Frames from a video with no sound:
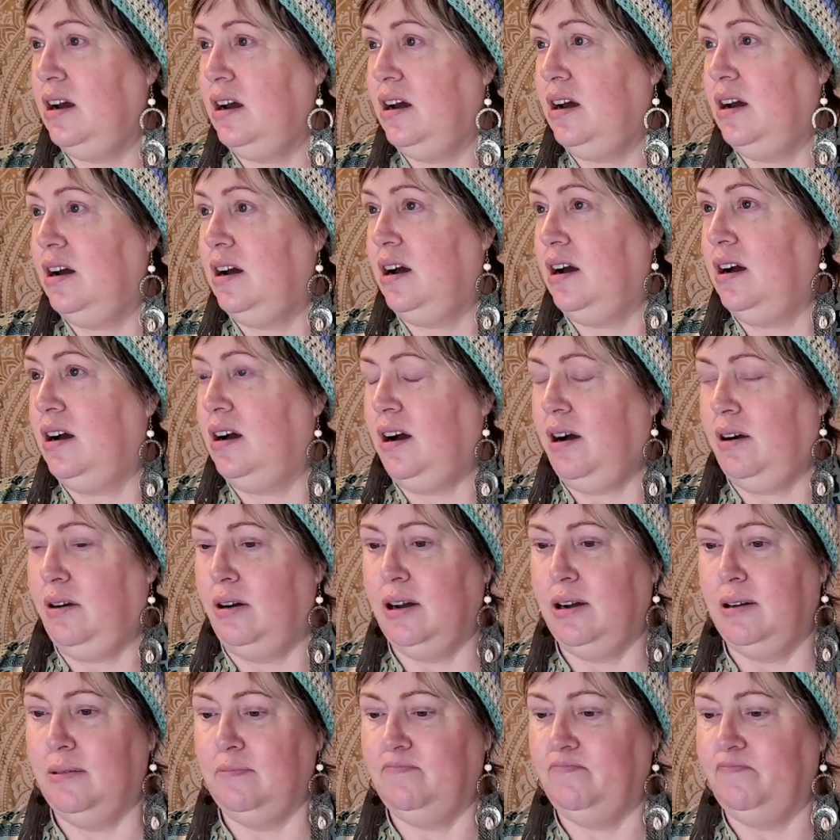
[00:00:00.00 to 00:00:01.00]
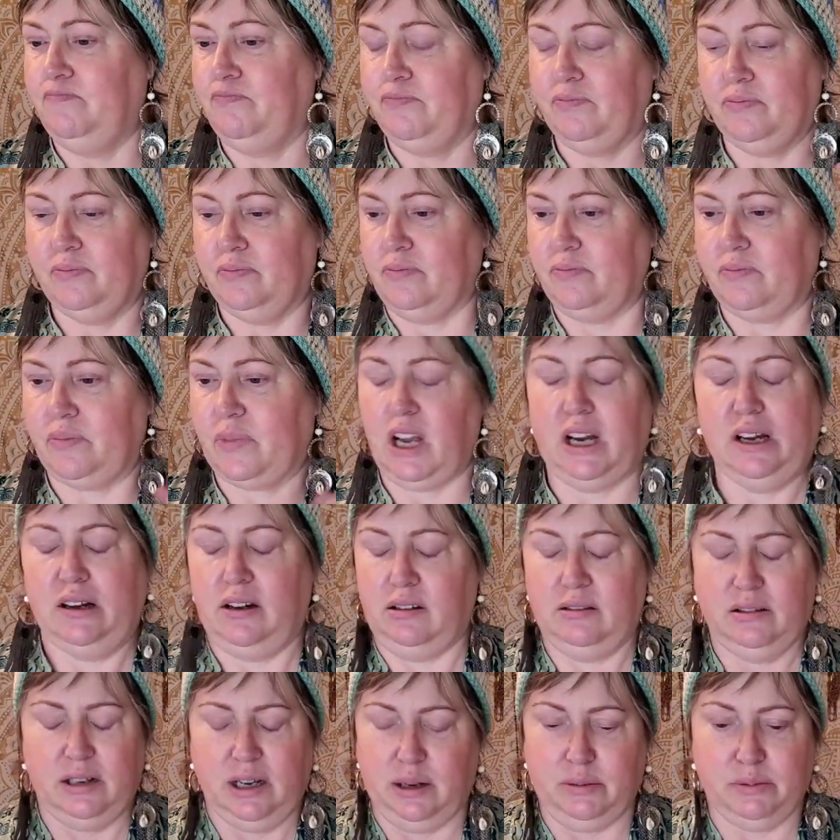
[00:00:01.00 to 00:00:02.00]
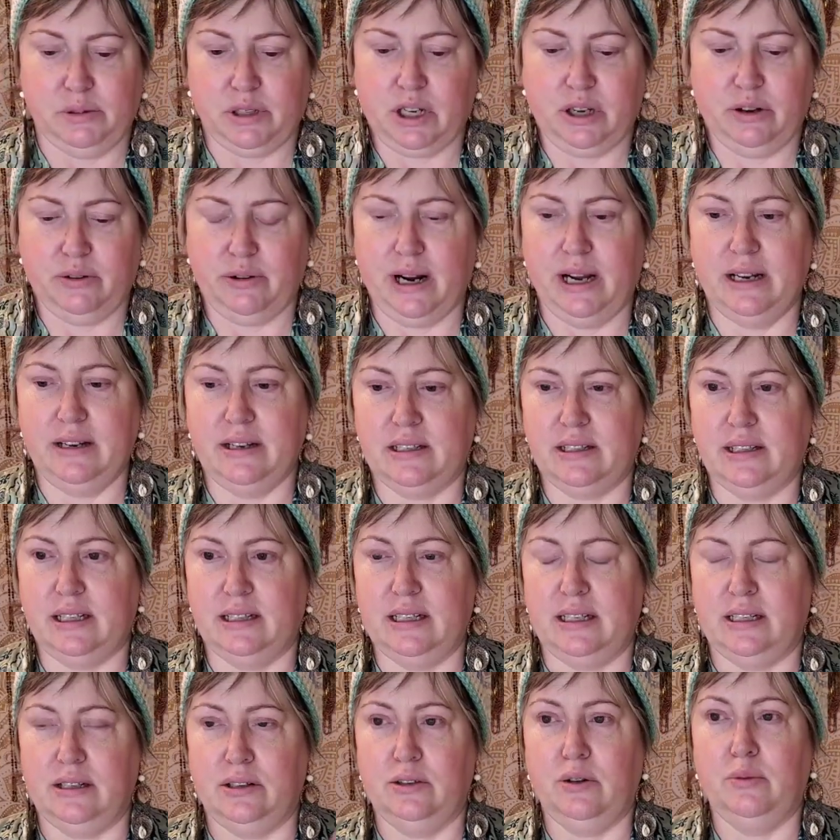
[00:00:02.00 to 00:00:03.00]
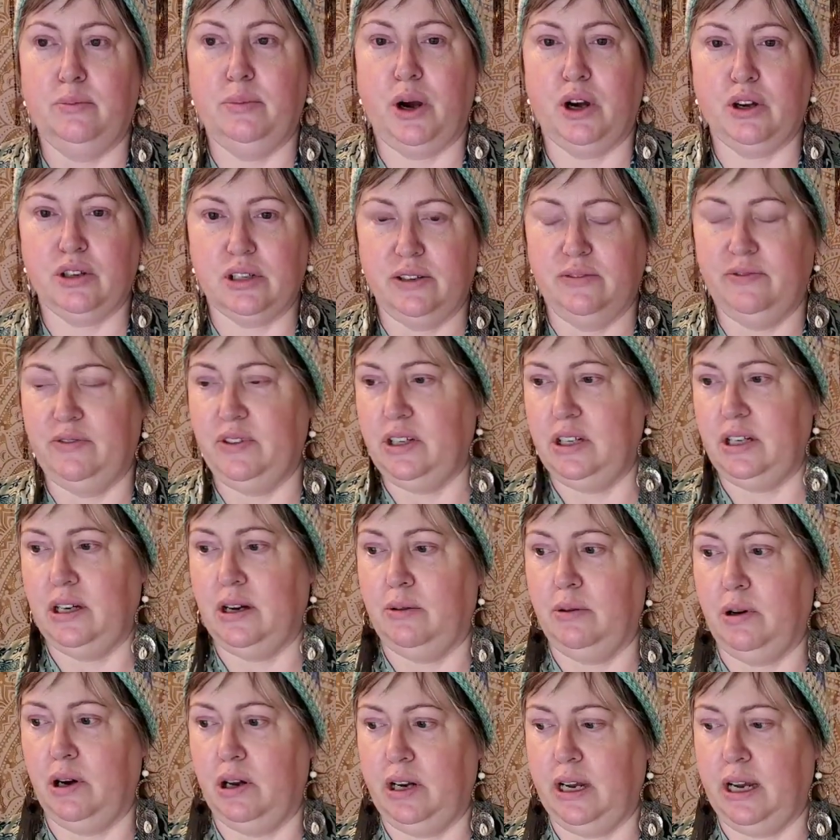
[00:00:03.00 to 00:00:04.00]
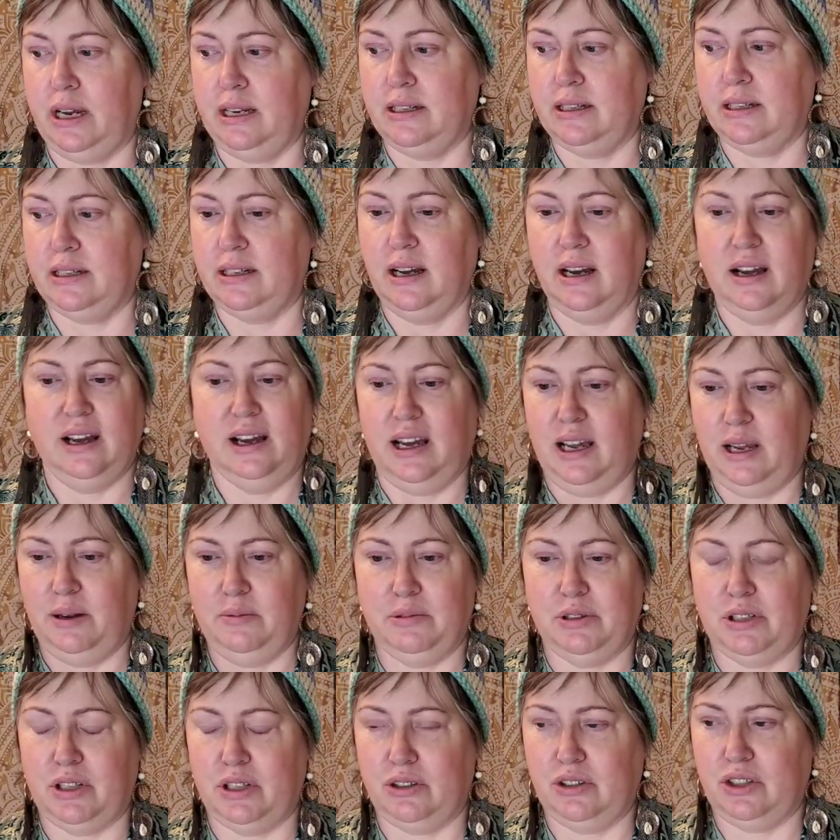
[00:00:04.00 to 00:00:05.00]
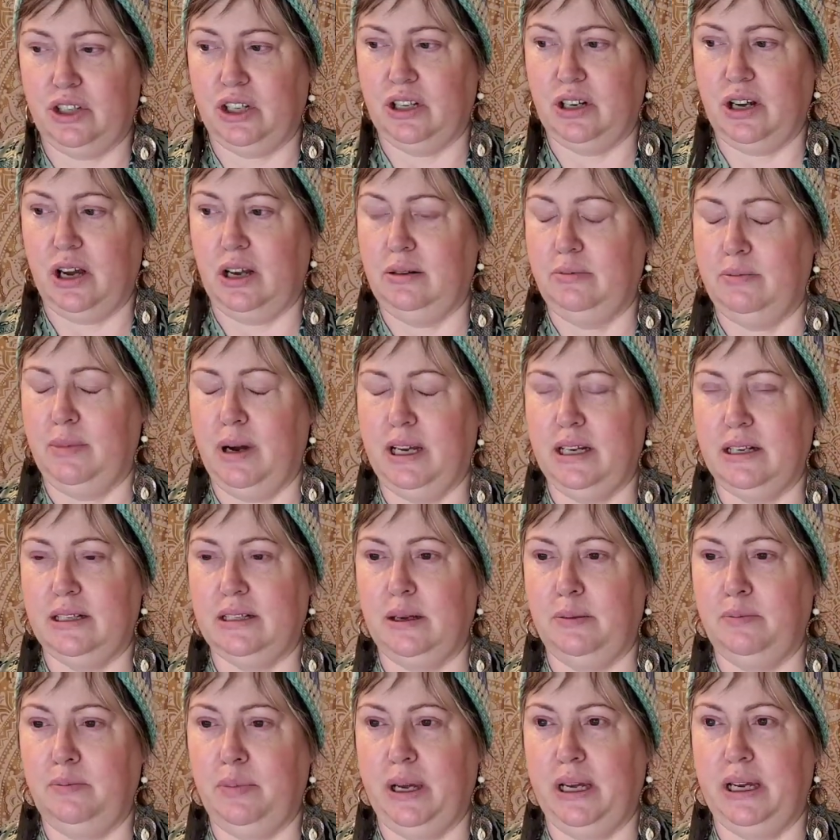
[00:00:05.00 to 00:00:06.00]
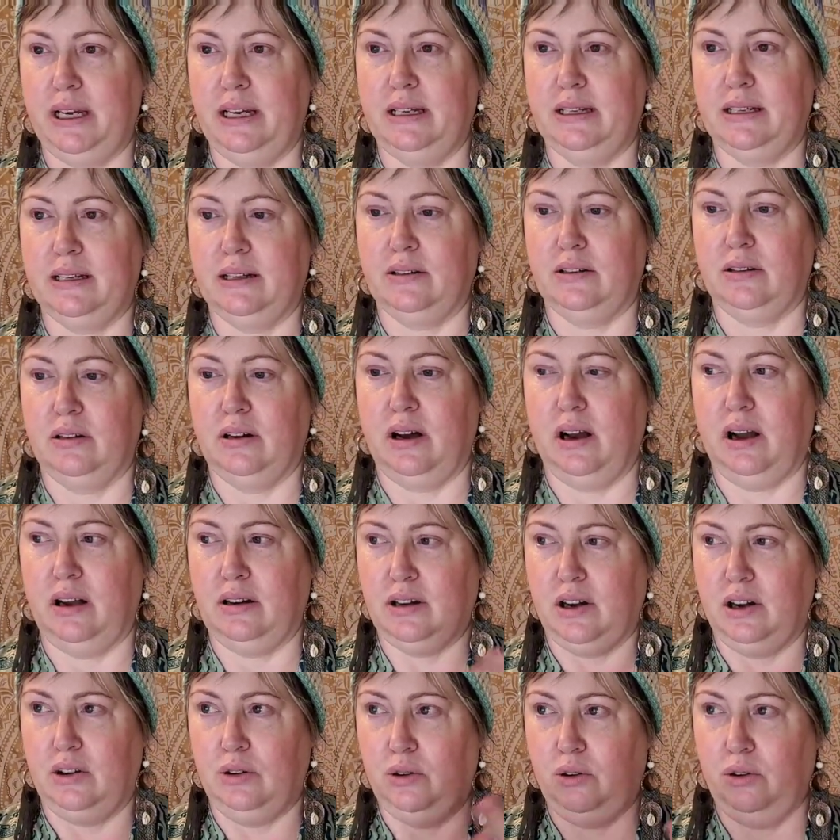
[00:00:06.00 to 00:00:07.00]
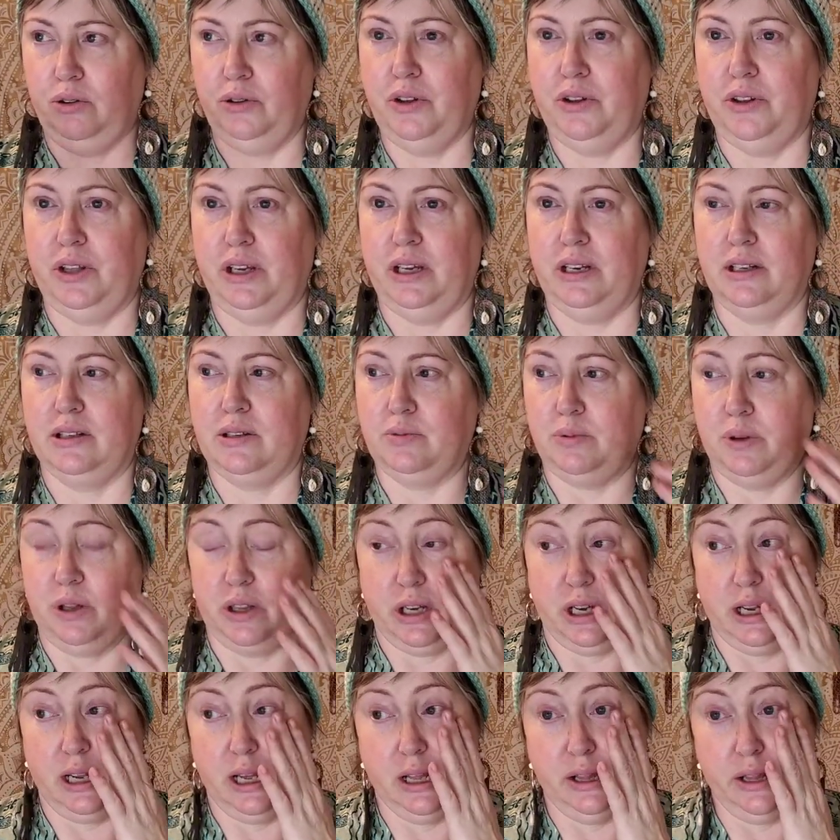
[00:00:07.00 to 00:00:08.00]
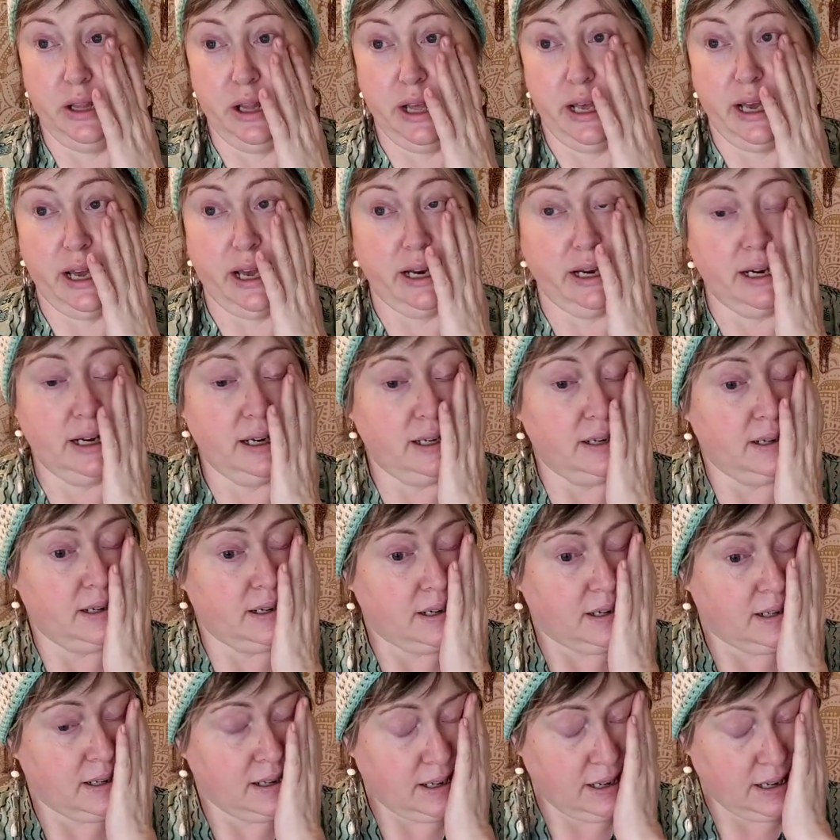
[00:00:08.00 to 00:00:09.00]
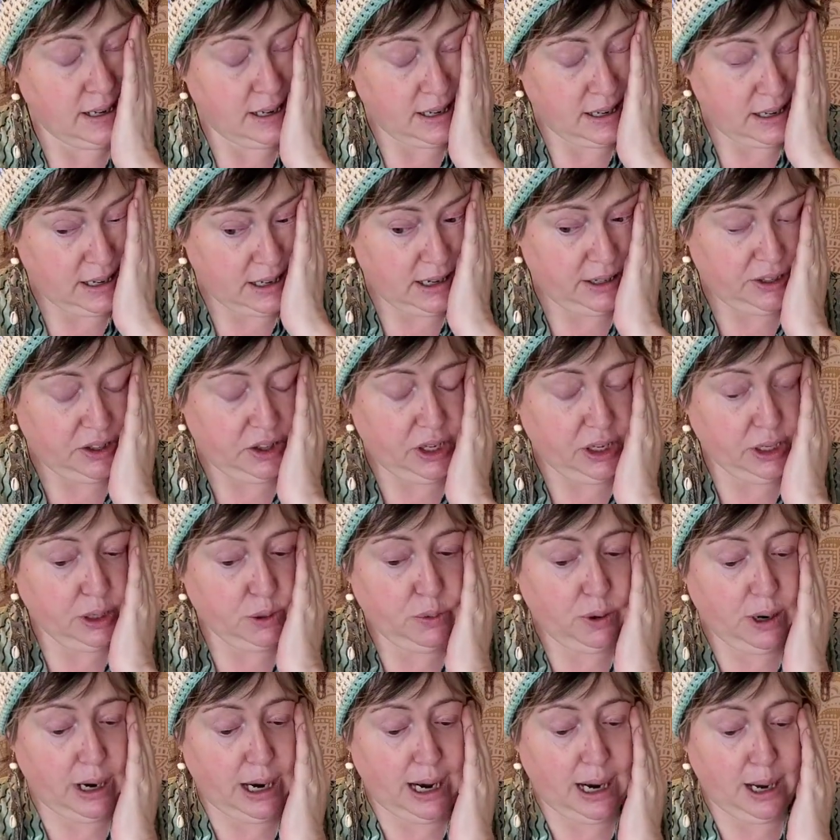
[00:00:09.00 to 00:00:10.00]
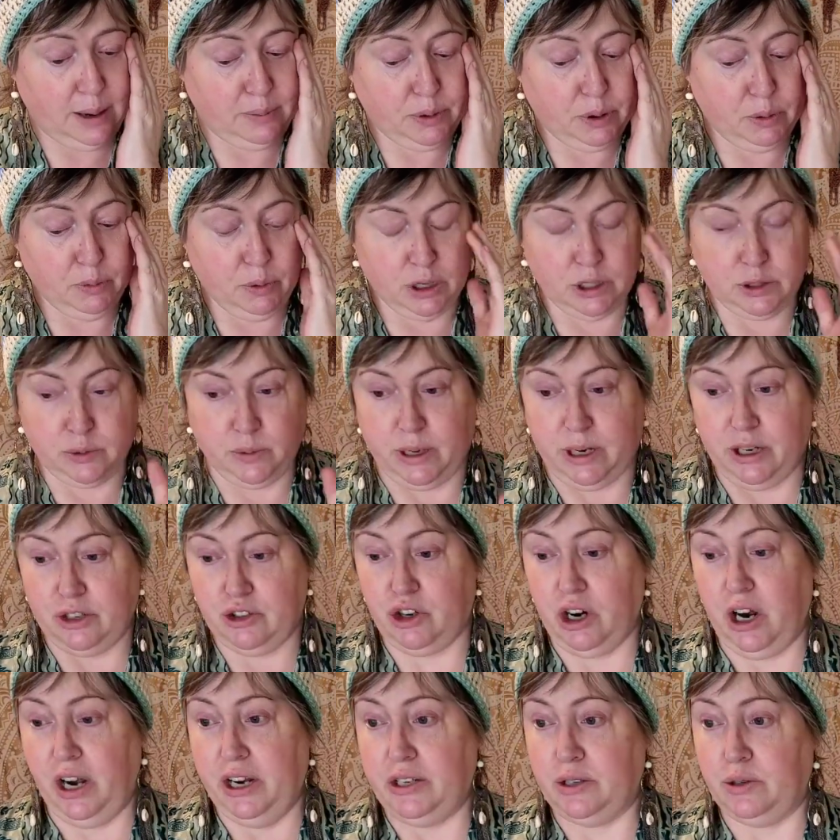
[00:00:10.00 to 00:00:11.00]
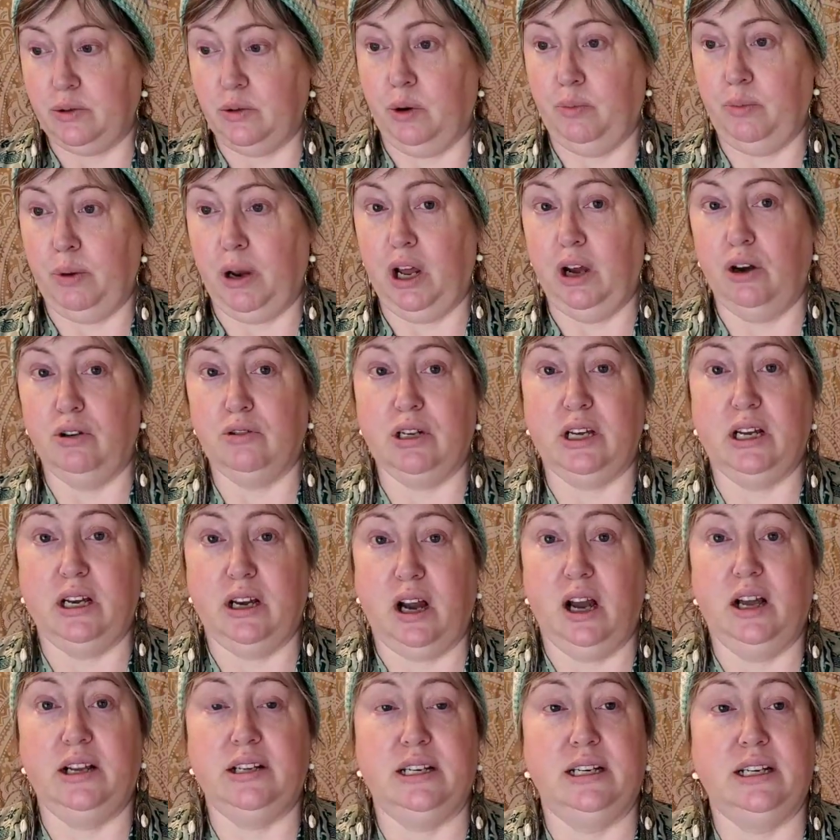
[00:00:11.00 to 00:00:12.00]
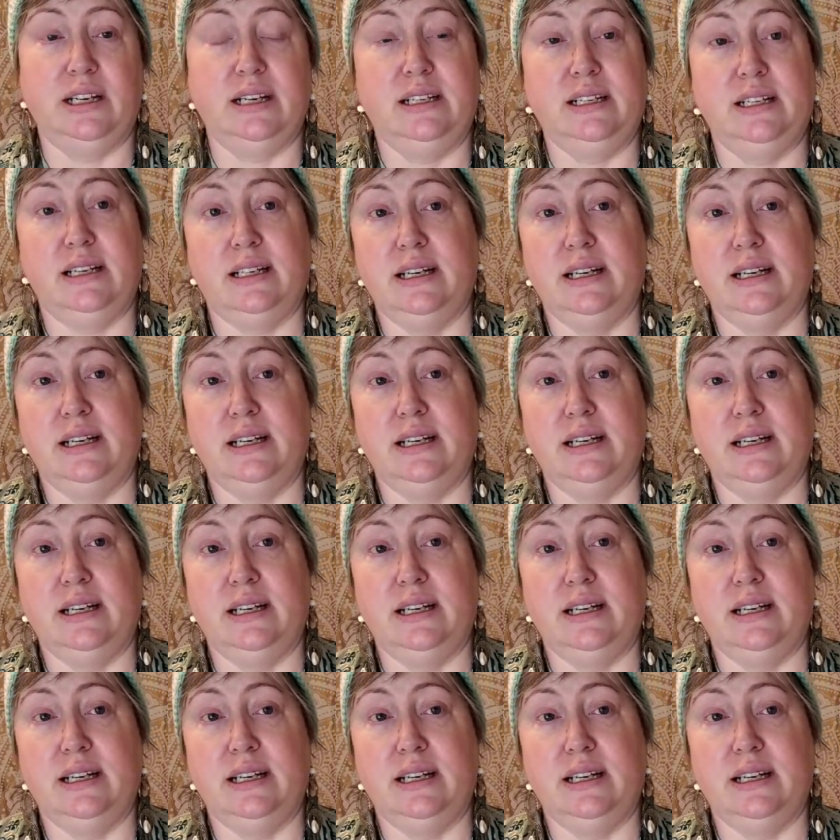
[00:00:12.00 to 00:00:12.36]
oh, oh it was horrendous. I did an unboxing video on it. It was such an, an amazing piece. I, I got all the things with it and then I think what happened was when I tried to upload it, I deleted it.